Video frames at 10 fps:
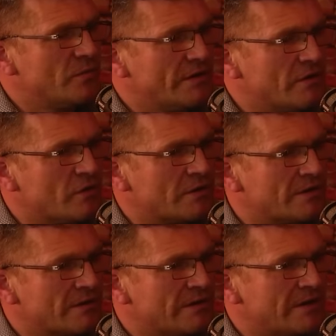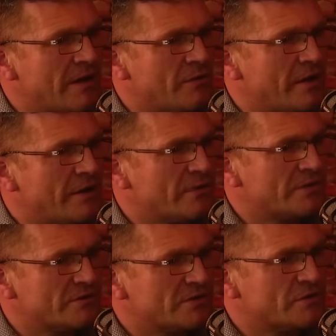we look at in that way.
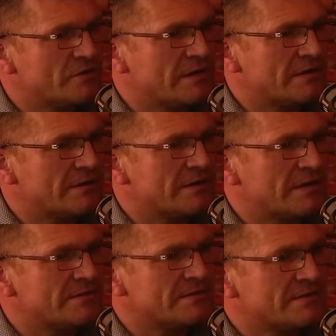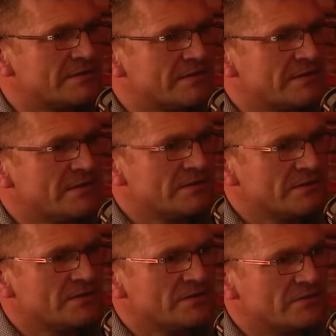We just look at it as an
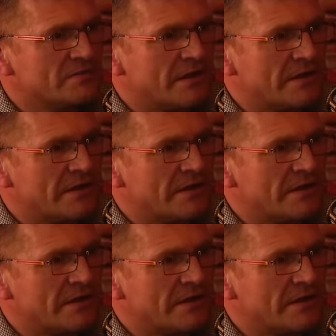just